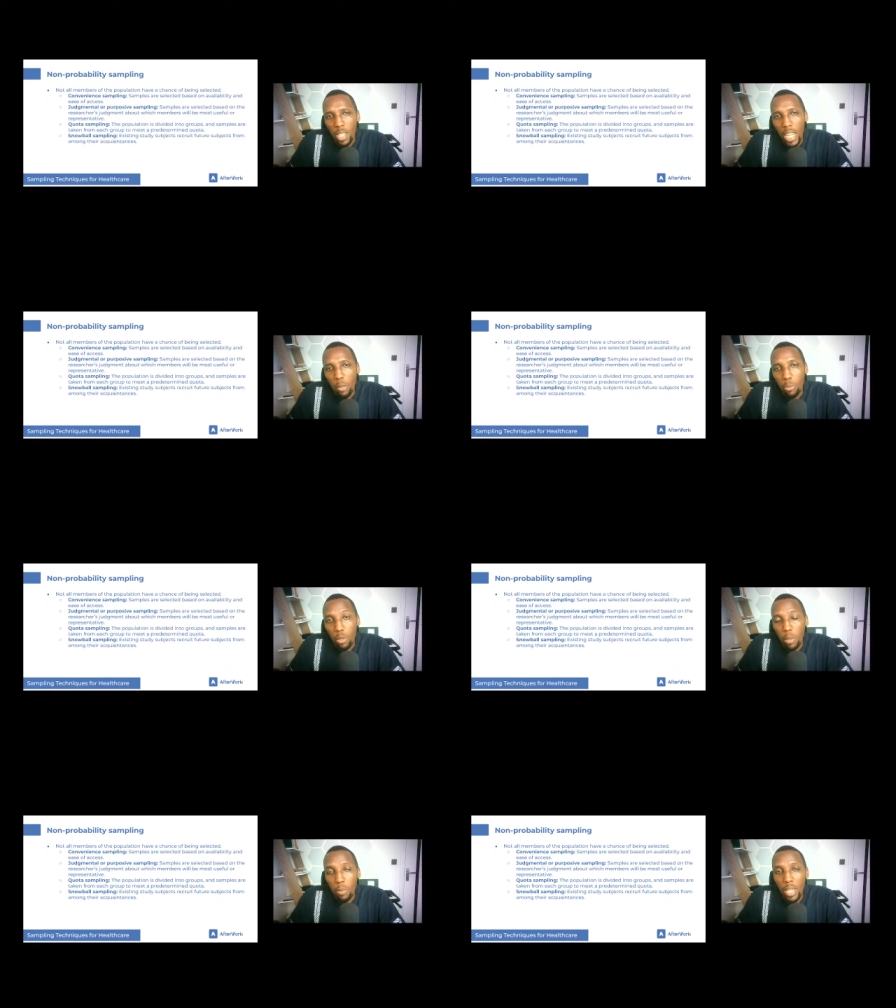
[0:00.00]

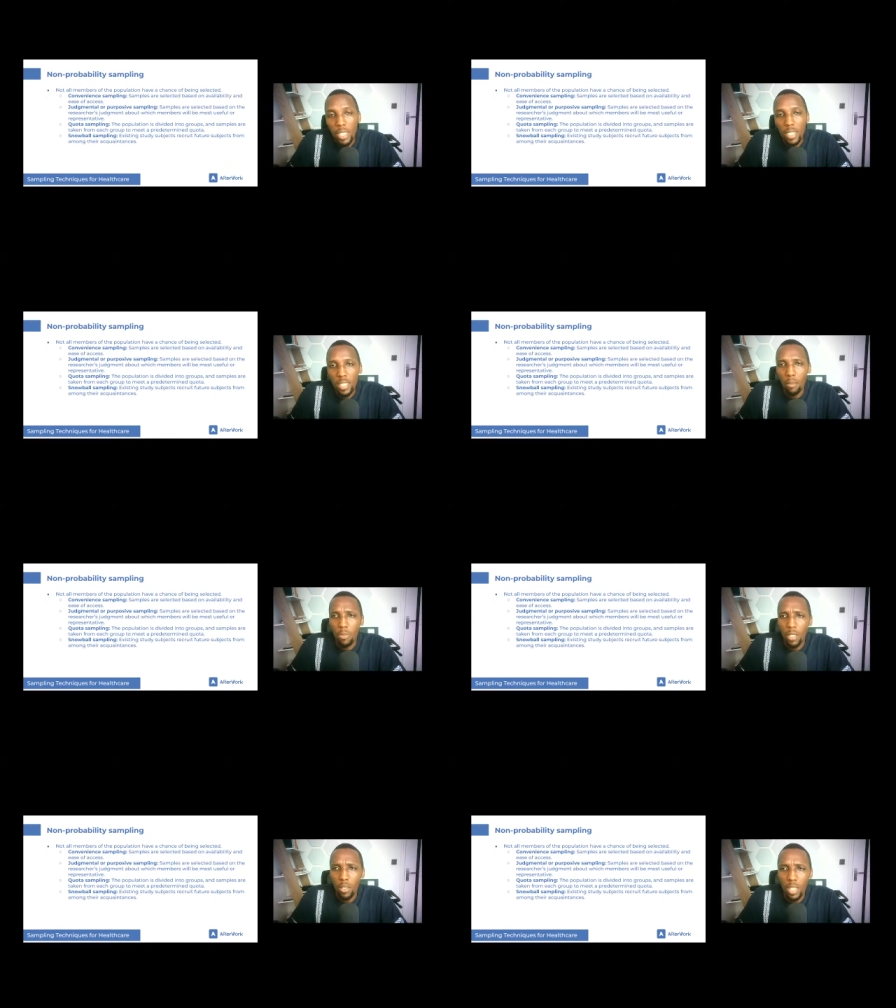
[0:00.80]
Non-probability
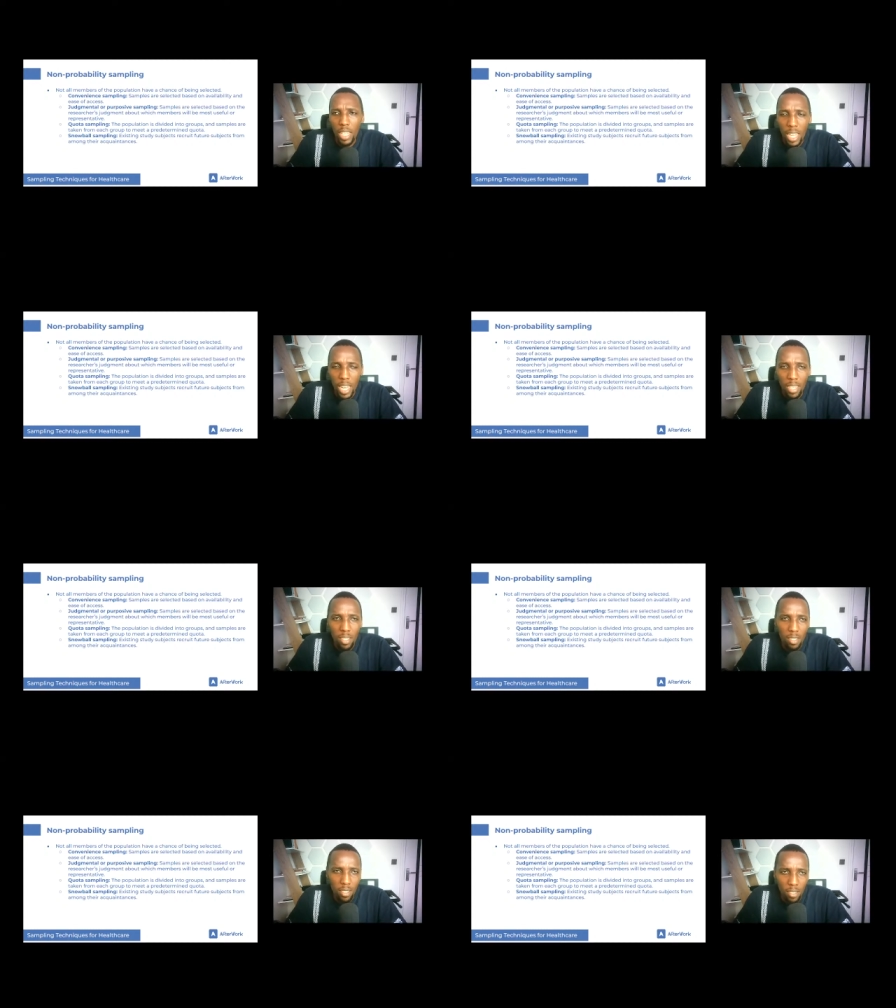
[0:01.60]
sampling, on the other
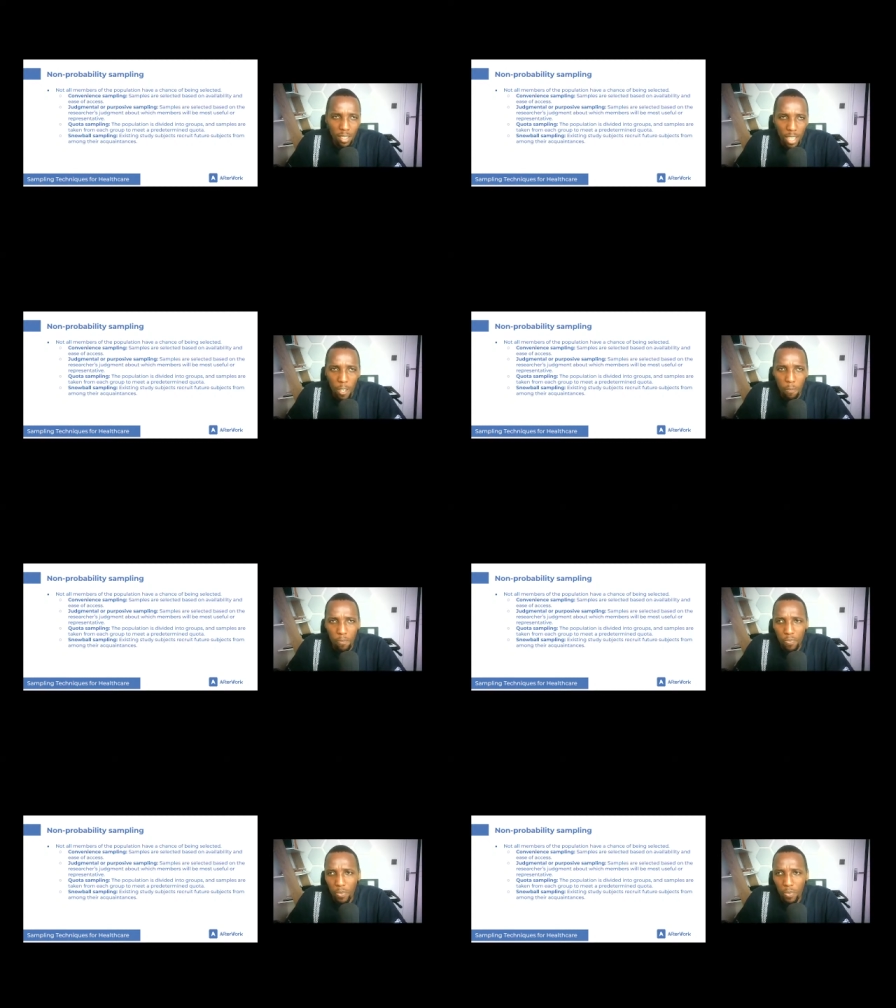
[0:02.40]
hand, it's a